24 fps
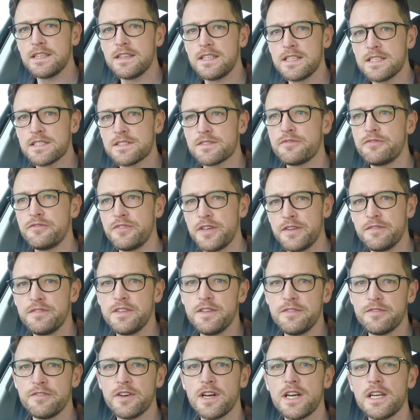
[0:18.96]
this
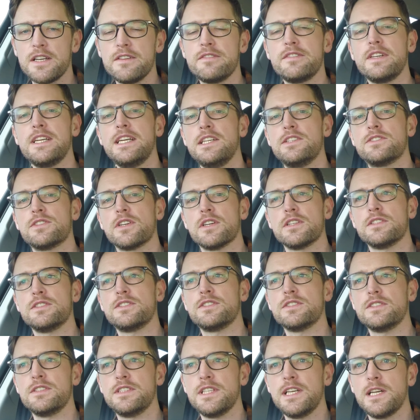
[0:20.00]
55 e-Tron
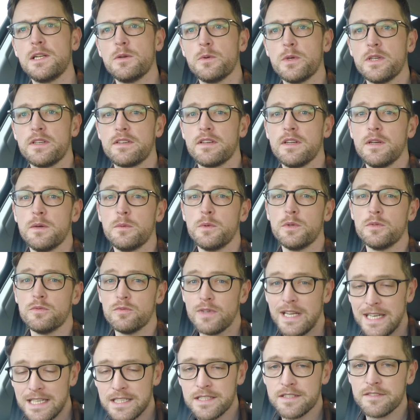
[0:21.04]
should deal with
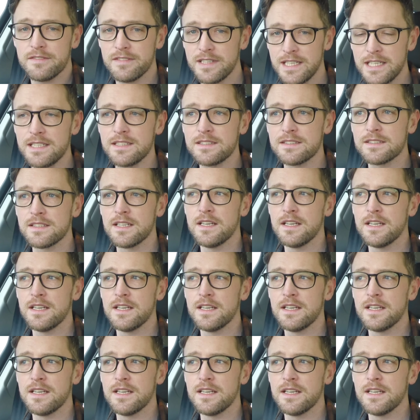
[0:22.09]
relative ease,